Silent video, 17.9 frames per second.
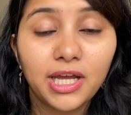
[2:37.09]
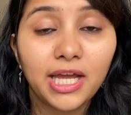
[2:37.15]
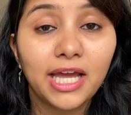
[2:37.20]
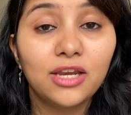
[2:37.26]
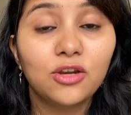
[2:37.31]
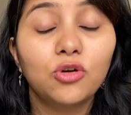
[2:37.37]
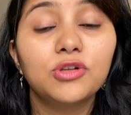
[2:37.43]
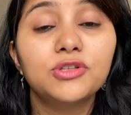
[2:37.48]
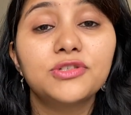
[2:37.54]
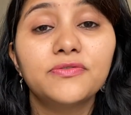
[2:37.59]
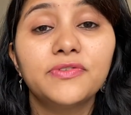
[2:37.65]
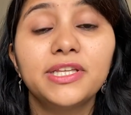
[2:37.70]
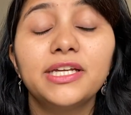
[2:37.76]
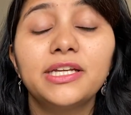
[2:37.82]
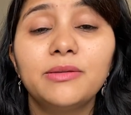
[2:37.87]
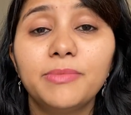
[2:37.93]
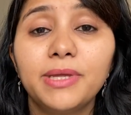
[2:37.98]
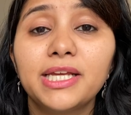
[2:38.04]
and also
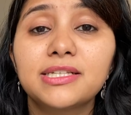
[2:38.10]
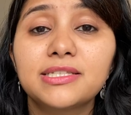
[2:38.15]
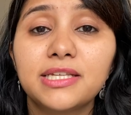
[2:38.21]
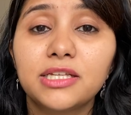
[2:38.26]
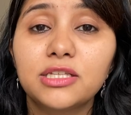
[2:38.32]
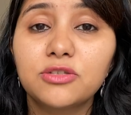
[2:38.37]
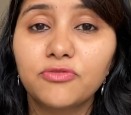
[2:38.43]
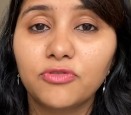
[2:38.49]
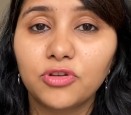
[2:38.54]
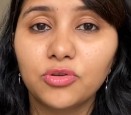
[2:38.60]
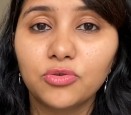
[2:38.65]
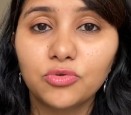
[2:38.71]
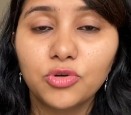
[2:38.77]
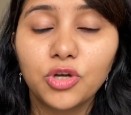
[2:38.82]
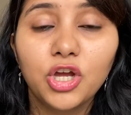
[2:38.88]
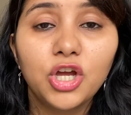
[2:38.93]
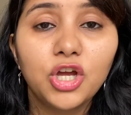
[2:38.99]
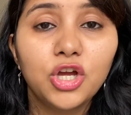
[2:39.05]
whether it makes sense for you